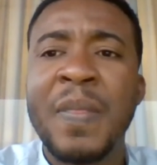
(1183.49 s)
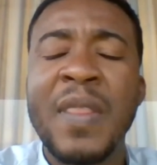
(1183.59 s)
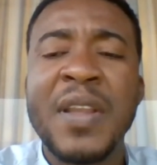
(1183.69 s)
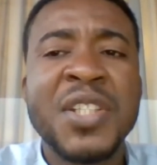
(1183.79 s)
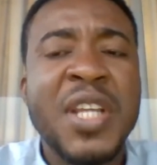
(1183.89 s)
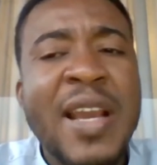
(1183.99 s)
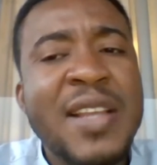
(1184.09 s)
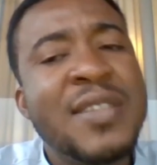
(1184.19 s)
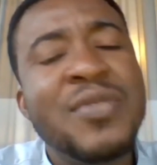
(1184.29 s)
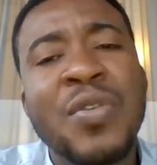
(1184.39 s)
Jena is
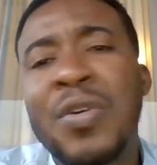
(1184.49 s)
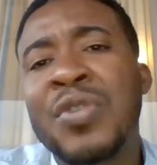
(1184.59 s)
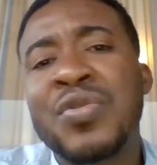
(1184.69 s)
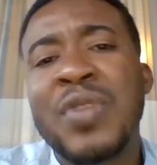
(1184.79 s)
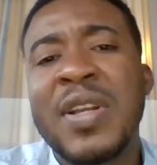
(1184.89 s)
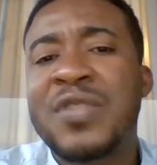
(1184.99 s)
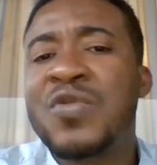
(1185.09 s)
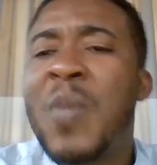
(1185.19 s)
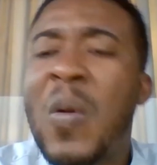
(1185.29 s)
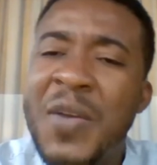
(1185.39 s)
known also as
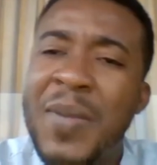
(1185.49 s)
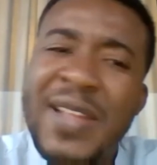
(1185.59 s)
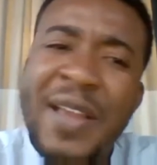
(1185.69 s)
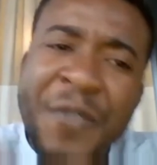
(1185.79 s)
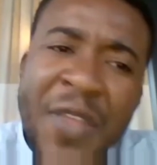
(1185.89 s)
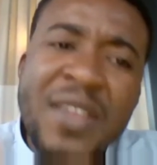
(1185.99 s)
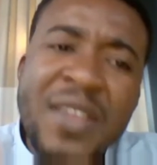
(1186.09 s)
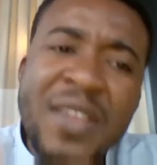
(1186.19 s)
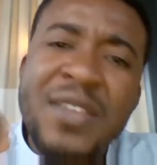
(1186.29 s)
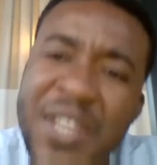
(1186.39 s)
human right, but I think
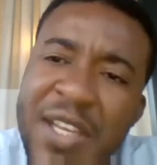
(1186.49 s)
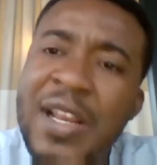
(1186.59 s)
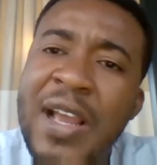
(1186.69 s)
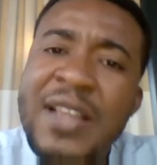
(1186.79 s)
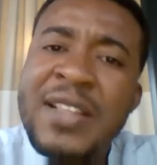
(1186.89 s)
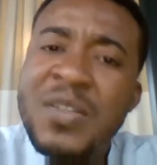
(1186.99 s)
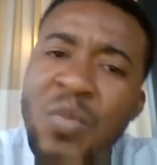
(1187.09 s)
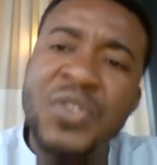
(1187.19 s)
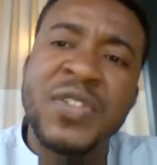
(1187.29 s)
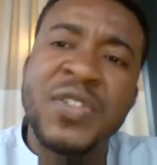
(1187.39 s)
Jena is
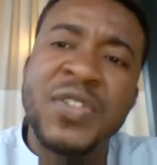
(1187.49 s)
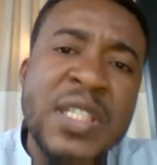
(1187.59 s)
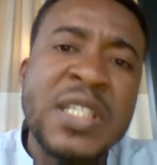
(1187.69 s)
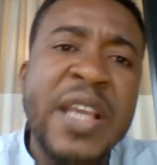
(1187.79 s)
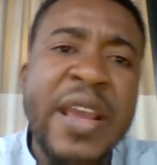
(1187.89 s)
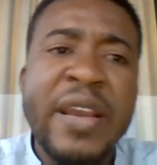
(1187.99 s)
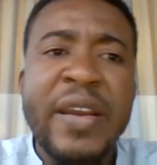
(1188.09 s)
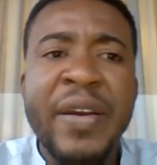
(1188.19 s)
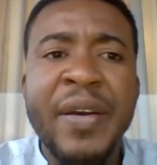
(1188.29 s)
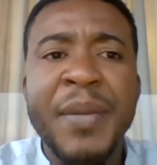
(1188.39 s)
mostly
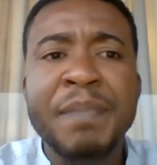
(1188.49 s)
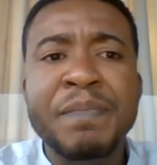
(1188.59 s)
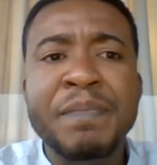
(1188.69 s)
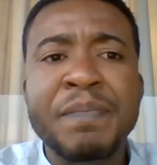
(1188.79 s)
human